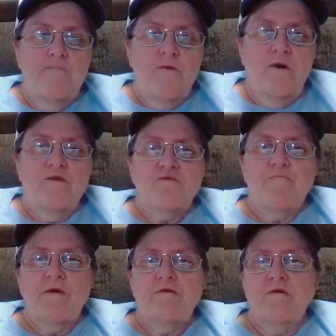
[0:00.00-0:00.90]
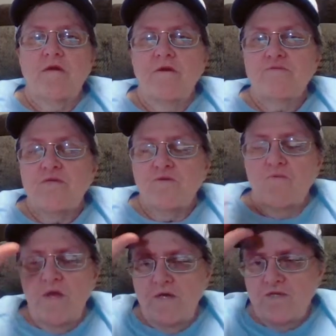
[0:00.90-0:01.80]
unexpected gifts and
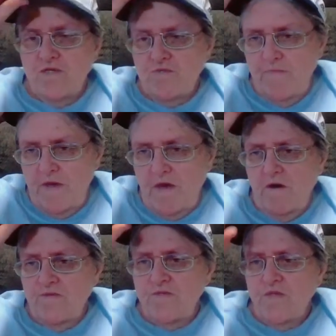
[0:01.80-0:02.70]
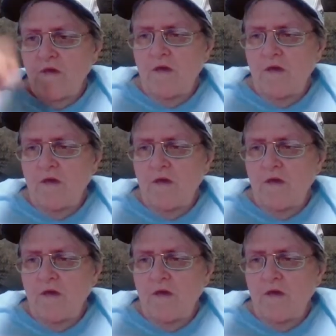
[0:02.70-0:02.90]
donations because